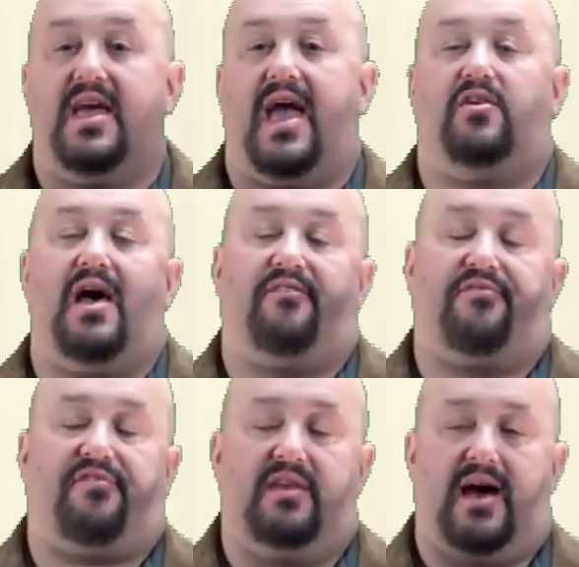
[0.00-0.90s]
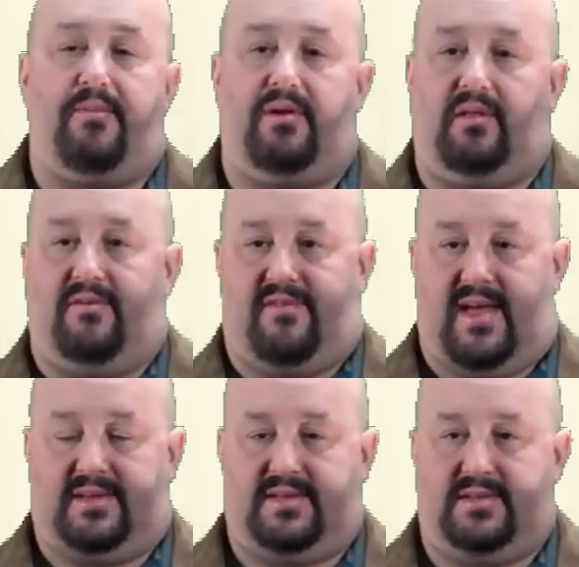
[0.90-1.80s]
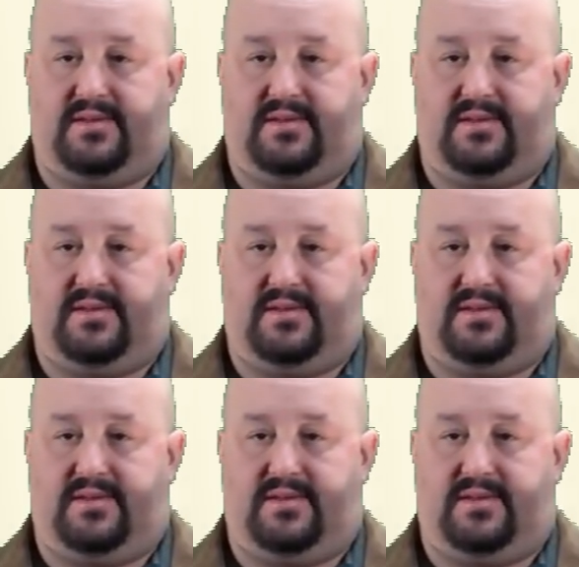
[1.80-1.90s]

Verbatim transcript: and you'll have a phenomenal event.